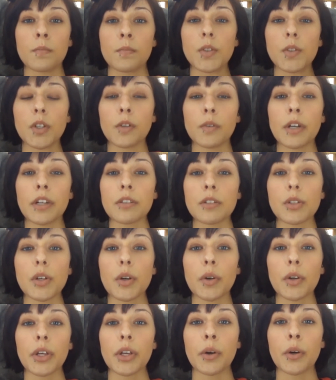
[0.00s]
so around the
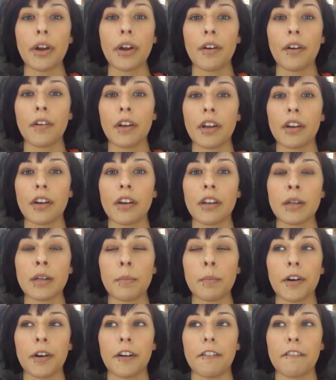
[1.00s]
Tokyo area and
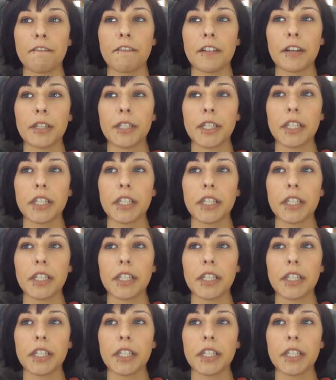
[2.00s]
above.